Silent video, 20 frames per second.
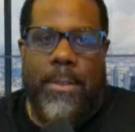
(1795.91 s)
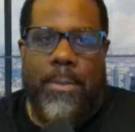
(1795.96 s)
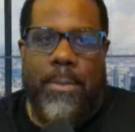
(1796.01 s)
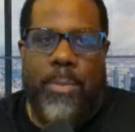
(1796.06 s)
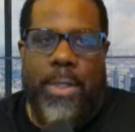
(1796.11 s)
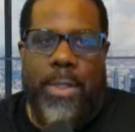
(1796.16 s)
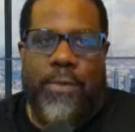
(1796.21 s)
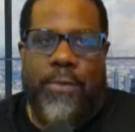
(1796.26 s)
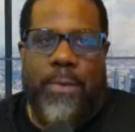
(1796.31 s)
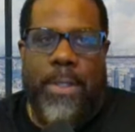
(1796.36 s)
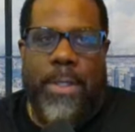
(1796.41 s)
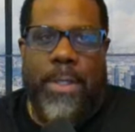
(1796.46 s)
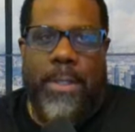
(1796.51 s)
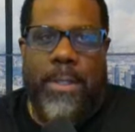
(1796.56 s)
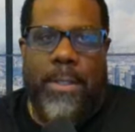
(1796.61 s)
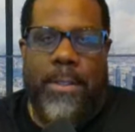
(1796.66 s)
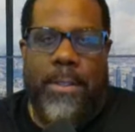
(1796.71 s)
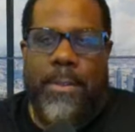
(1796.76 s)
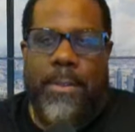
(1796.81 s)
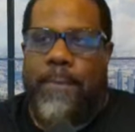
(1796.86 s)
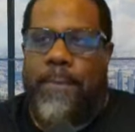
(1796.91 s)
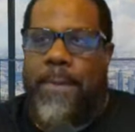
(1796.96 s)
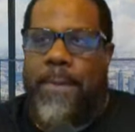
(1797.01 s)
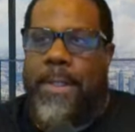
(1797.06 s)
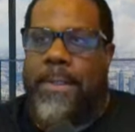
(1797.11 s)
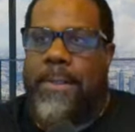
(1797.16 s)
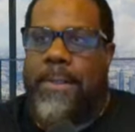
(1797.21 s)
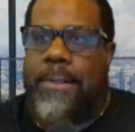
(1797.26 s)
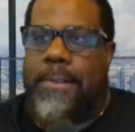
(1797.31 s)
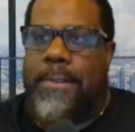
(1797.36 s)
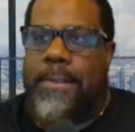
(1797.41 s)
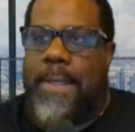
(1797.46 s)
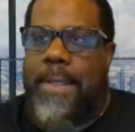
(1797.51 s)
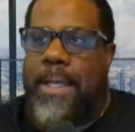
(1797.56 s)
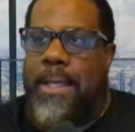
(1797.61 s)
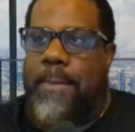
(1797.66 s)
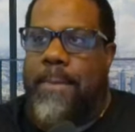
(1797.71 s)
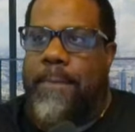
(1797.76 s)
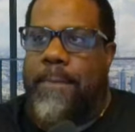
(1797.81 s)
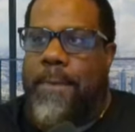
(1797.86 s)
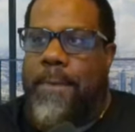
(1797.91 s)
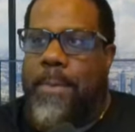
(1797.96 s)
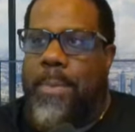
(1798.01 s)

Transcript: Patreon. Don't forget to sign up for the